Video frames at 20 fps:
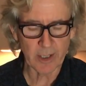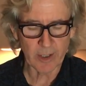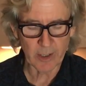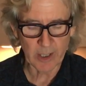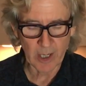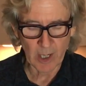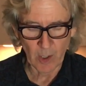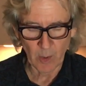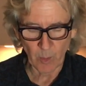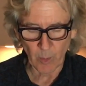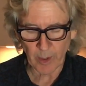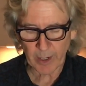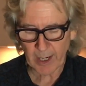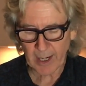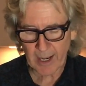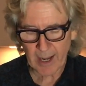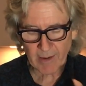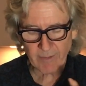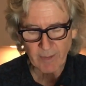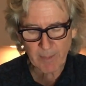And what I
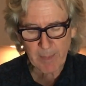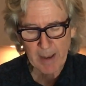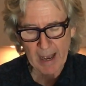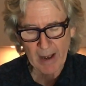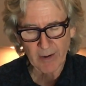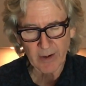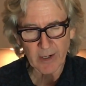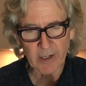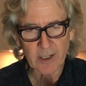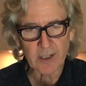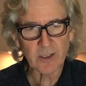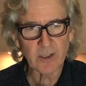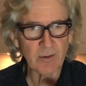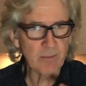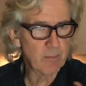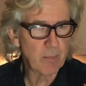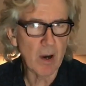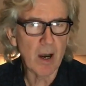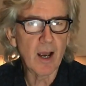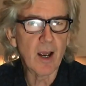love about it is you
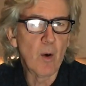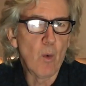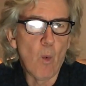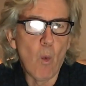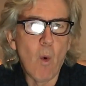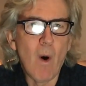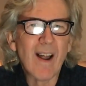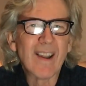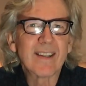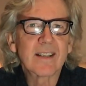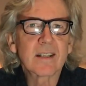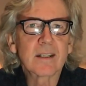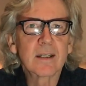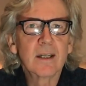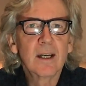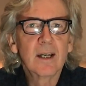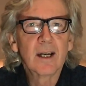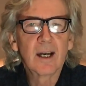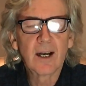buy it once